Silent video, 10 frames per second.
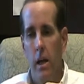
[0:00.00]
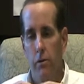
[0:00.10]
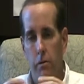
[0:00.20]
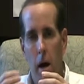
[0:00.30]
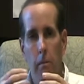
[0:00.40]

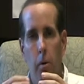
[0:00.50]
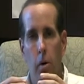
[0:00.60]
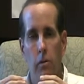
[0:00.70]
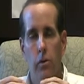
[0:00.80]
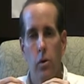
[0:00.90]
from my
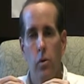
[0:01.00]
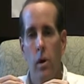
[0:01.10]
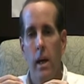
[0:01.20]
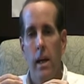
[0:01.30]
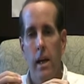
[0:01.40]
point of view,
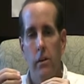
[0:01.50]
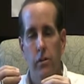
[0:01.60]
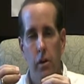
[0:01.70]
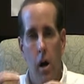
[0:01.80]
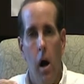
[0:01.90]
is
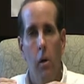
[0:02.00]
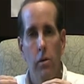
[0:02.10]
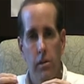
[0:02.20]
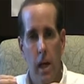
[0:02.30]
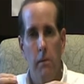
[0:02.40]
it's
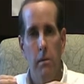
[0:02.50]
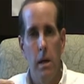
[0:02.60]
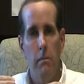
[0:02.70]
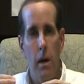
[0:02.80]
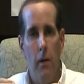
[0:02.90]
always got to be
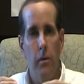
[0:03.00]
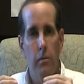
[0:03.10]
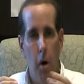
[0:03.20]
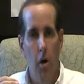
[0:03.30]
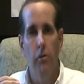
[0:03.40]
about the
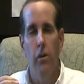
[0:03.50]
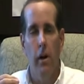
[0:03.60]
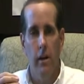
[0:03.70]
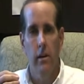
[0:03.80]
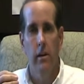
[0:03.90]
ball
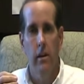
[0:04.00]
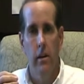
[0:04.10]
flight,